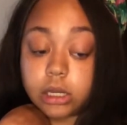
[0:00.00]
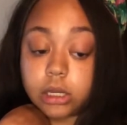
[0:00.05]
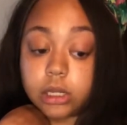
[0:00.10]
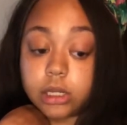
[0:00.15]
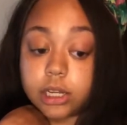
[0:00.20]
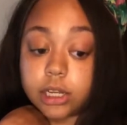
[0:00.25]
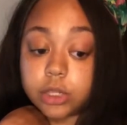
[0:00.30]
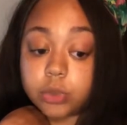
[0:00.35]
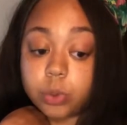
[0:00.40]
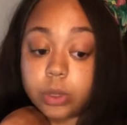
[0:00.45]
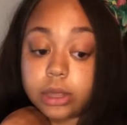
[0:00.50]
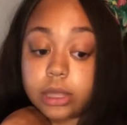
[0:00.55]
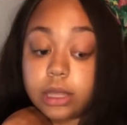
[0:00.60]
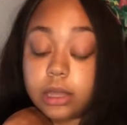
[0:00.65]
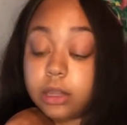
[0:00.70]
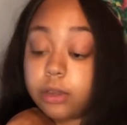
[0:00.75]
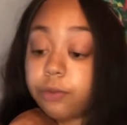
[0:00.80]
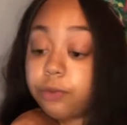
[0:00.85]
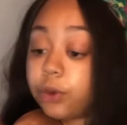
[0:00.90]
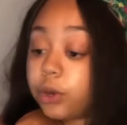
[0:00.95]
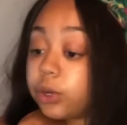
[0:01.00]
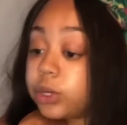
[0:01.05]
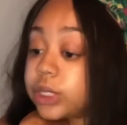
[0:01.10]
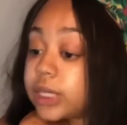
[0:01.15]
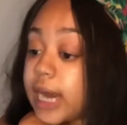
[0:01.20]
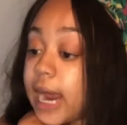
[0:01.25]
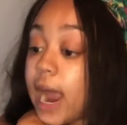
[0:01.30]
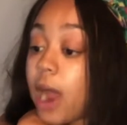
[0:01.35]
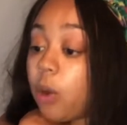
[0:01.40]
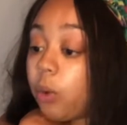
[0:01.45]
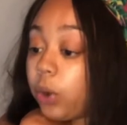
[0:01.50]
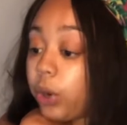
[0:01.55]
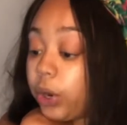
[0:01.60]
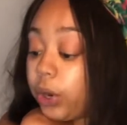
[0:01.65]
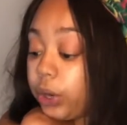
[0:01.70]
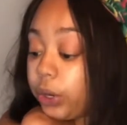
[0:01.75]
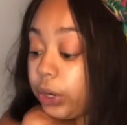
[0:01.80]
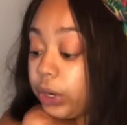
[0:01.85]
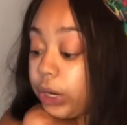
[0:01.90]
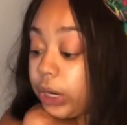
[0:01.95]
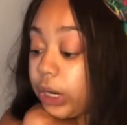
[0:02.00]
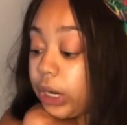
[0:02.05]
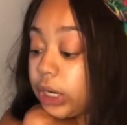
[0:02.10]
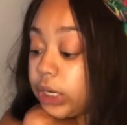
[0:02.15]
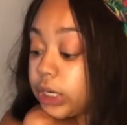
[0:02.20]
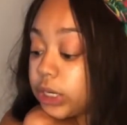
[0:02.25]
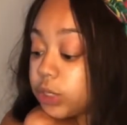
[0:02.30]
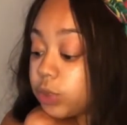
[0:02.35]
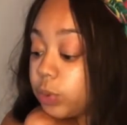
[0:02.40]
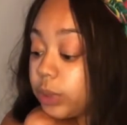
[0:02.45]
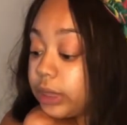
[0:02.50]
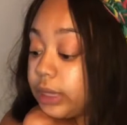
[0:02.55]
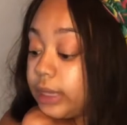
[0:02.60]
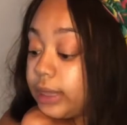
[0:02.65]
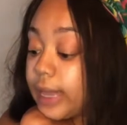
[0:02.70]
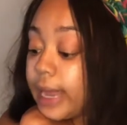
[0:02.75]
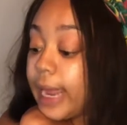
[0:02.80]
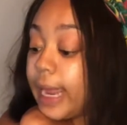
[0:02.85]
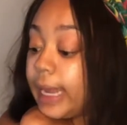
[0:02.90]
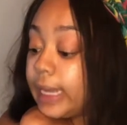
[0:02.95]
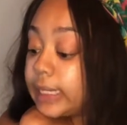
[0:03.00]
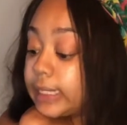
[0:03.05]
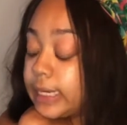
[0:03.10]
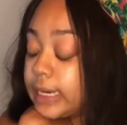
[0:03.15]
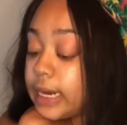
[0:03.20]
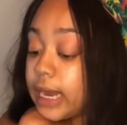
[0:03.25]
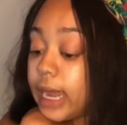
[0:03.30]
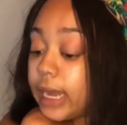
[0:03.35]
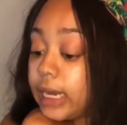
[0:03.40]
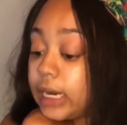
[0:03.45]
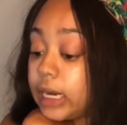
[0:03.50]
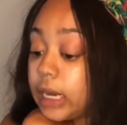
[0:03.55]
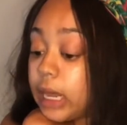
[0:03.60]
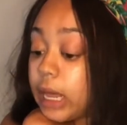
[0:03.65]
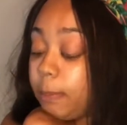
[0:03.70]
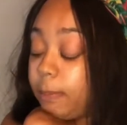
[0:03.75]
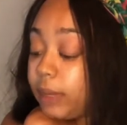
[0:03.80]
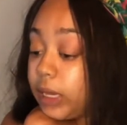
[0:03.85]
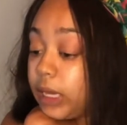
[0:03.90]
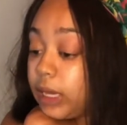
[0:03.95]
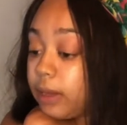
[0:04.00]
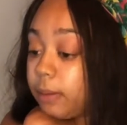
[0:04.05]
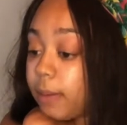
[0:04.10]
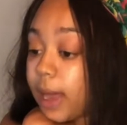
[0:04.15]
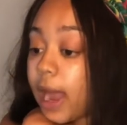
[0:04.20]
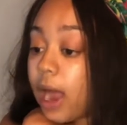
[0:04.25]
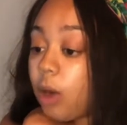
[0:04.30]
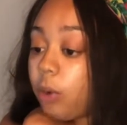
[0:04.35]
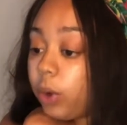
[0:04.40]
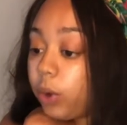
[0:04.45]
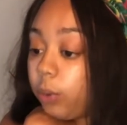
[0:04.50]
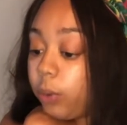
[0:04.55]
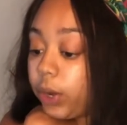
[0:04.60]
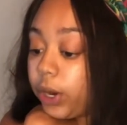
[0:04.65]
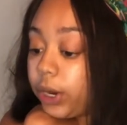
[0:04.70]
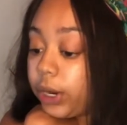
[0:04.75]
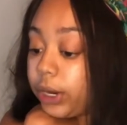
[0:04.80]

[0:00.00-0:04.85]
Does within the first hour... Does within the 8 to 9 p.m. hour work?